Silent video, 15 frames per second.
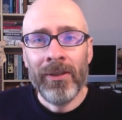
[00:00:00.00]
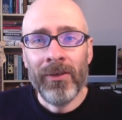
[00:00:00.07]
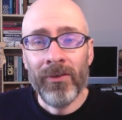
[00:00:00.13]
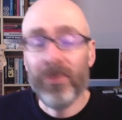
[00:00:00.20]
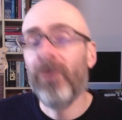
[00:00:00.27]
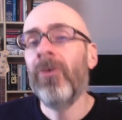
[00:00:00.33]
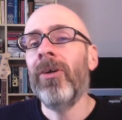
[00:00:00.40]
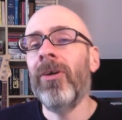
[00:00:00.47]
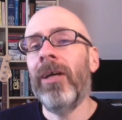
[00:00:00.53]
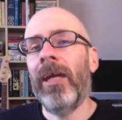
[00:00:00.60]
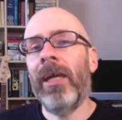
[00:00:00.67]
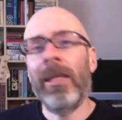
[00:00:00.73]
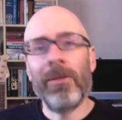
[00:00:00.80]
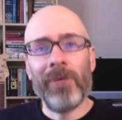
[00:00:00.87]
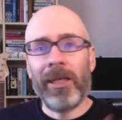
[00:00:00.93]
So
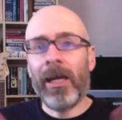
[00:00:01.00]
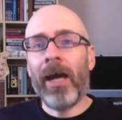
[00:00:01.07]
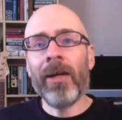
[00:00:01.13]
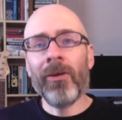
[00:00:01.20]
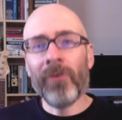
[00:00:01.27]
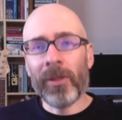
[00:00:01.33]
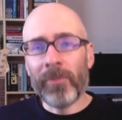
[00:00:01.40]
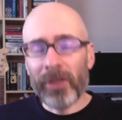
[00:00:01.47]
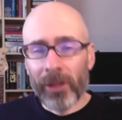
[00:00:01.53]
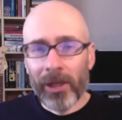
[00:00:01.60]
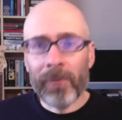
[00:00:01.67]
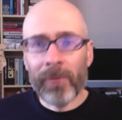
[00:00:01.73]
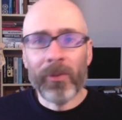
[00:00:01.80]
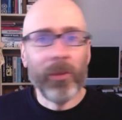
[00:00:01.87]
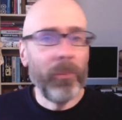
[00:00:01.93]
anyway, I don't want to
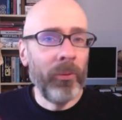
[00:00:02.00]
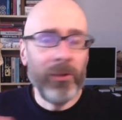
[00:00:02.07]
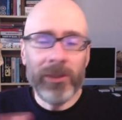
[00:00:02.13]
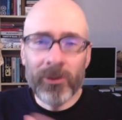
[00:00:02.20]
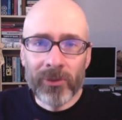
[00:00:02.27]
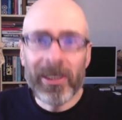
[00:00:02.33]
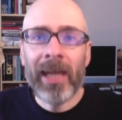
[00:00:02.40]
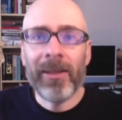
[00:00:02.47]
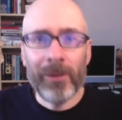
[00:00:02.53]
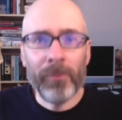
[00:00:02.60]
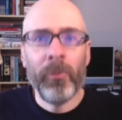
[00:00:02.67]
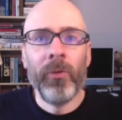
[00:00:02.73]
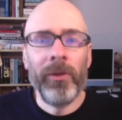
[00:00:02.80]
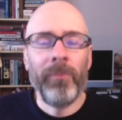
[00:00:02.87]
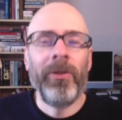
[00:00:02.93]
belabor the point. You get the
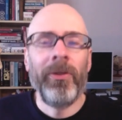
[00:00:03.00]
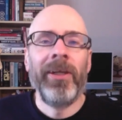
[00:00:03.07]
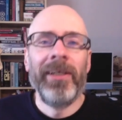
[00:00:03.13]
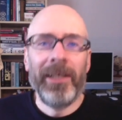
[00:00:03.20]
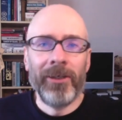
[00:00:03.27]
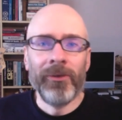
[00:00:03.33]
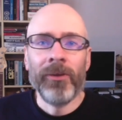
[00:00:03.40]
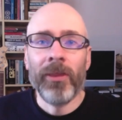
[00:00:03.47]
point by now.